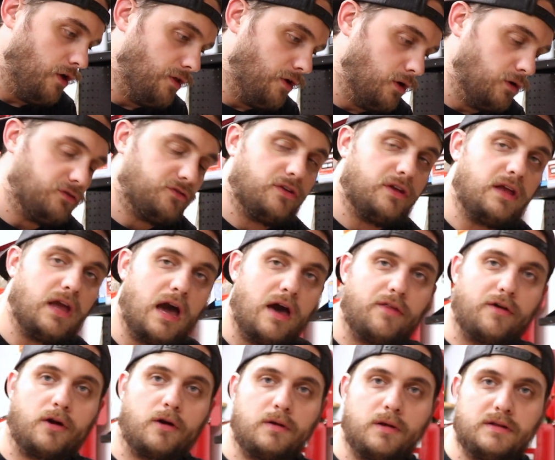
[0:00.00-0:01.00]
those
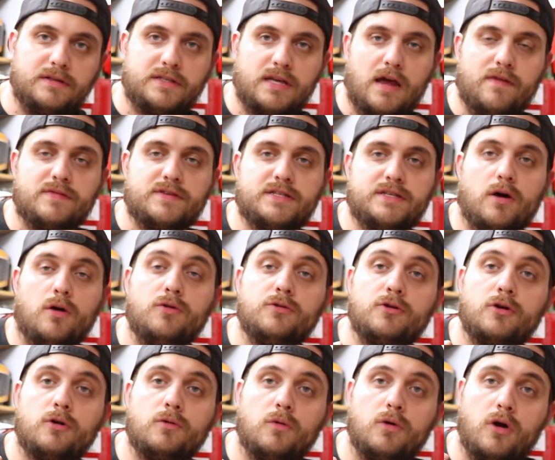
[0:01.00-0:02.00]
together inside the
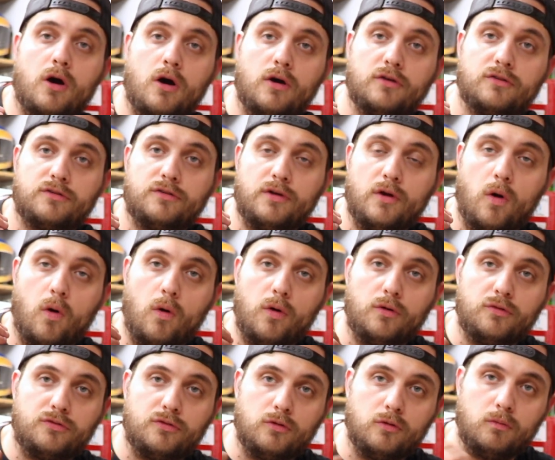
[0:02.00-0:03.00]
cylinder will cause the
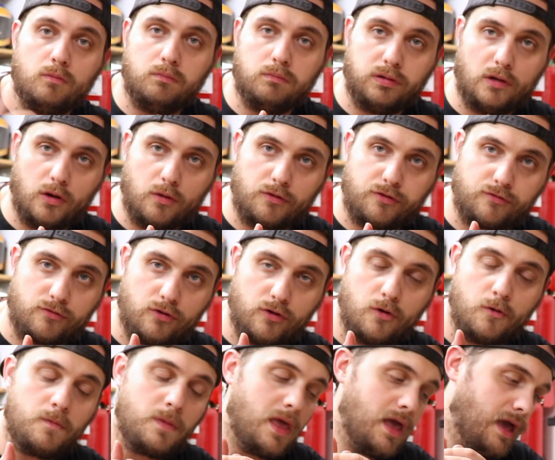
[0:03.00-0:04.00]
oil to flow
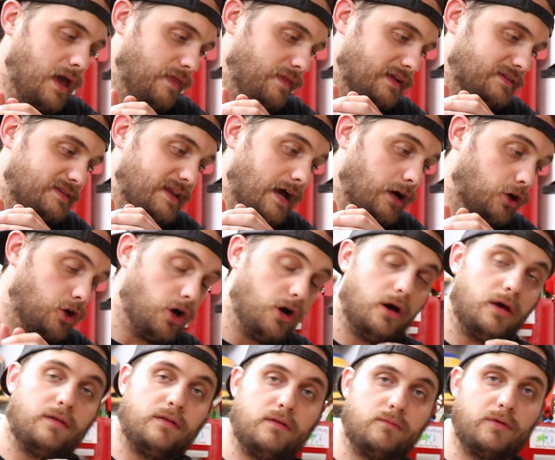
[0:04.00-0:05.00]
through. That's not
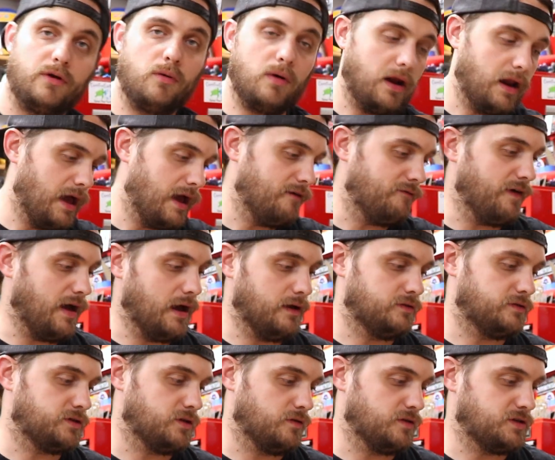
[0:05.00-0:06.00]
good. You don't want to have
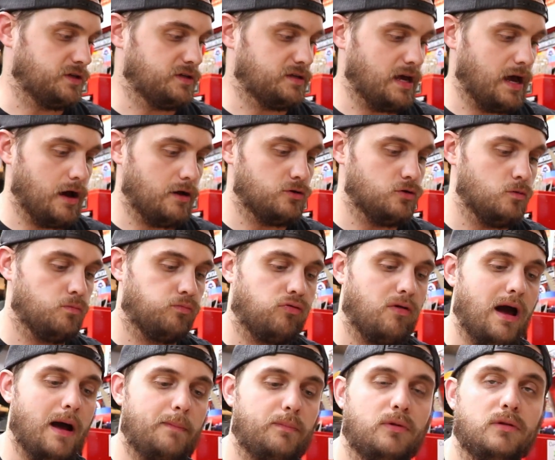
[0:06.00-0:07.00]
that. So this is how you
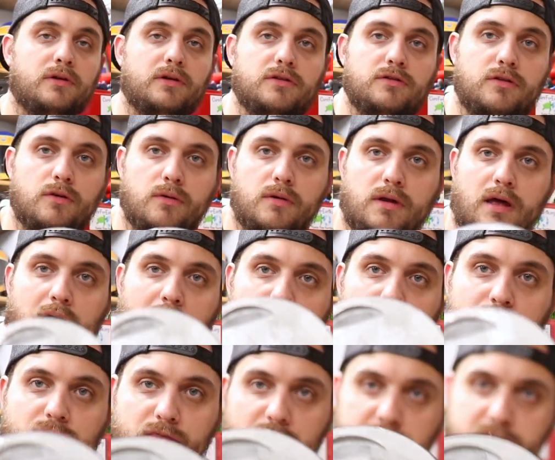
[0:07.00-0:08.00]
properly do it
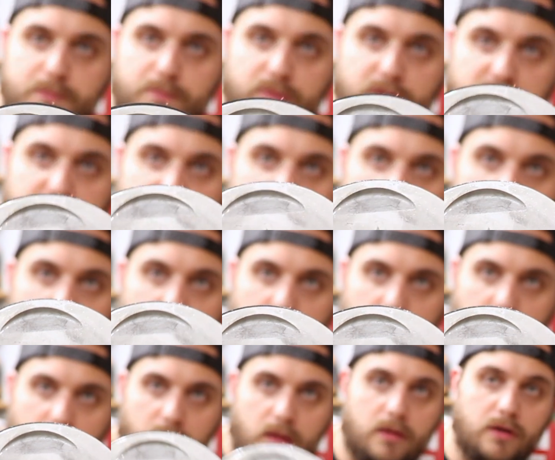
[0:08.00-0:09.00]
on this piston.
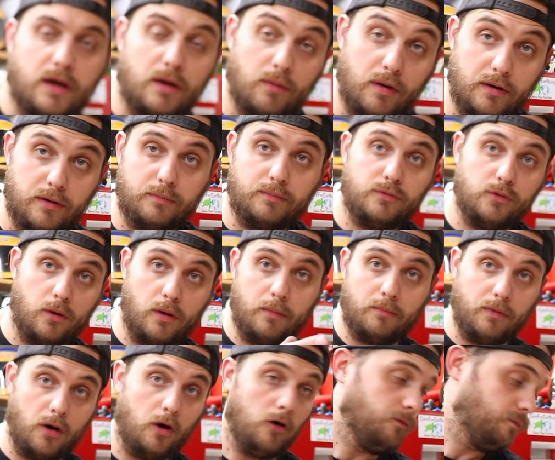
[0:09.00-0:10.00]
You're gonna want to do it
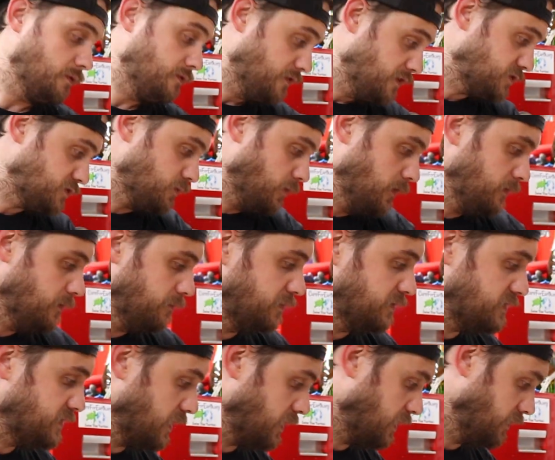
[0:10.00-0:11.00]
on both, but this one in
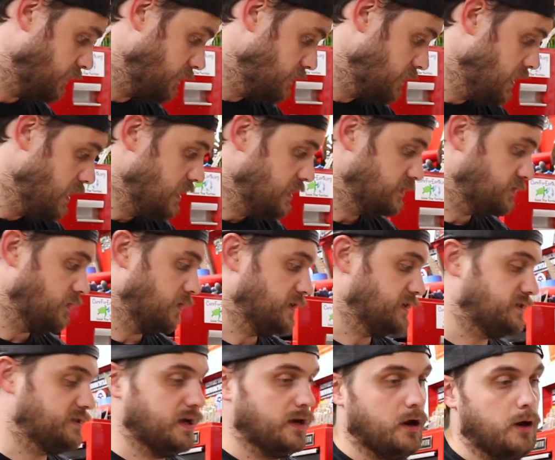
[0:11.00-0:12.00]
particular is
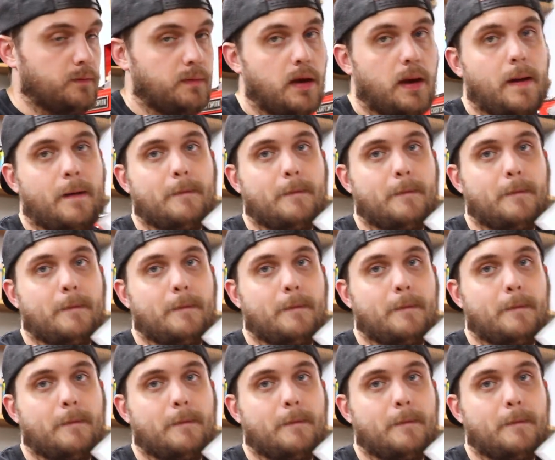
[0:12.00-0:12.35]
already set up